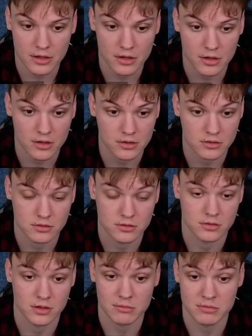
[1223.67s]
and
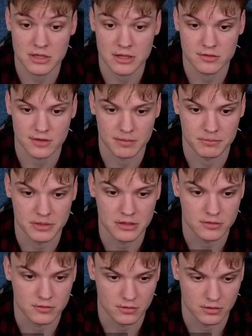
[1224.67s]
keep the extra
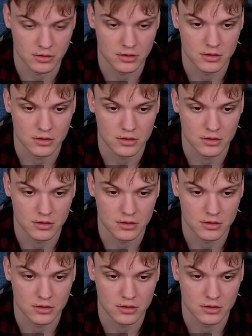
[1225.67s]
piece